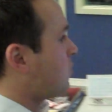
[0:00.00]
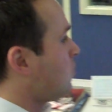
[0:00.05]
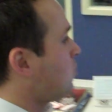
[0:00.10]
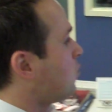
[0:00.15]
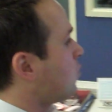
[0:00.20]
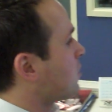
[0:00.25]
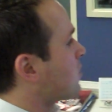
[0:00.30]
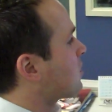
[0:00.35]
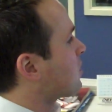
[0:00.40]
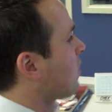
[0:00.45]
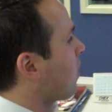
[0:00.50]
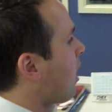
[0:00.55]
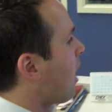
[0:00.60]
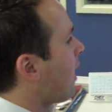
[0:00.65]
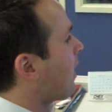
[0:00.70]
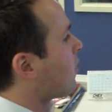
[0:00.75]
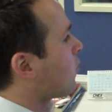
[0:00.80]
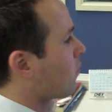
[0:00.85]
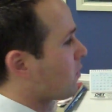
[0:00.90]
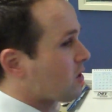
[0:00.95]
due to a
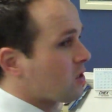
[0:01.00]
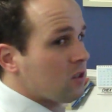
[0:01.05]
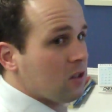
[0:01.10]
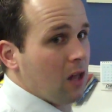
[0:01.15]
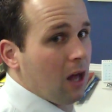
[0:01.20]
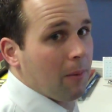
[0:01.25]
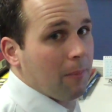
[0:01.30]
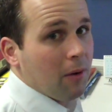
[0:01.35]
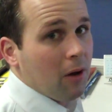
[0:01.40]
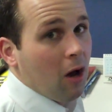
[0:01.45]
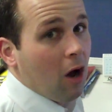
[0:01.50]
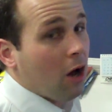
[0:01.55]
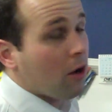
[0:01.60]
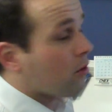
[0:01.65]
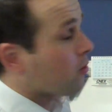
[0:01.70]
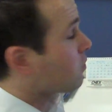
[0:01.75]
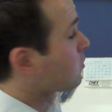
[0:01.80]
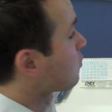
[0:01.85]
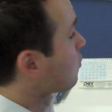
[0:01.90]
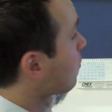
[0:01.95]
slide or a slump
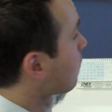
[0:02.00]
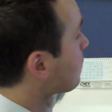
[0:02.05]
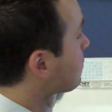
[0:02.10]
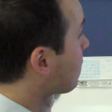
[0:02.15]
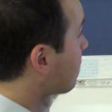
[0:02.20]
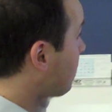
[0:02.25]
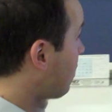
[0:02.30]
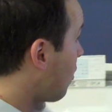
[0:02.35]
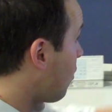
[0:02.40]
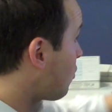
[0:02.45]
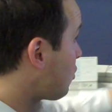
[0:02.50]
under the surface of the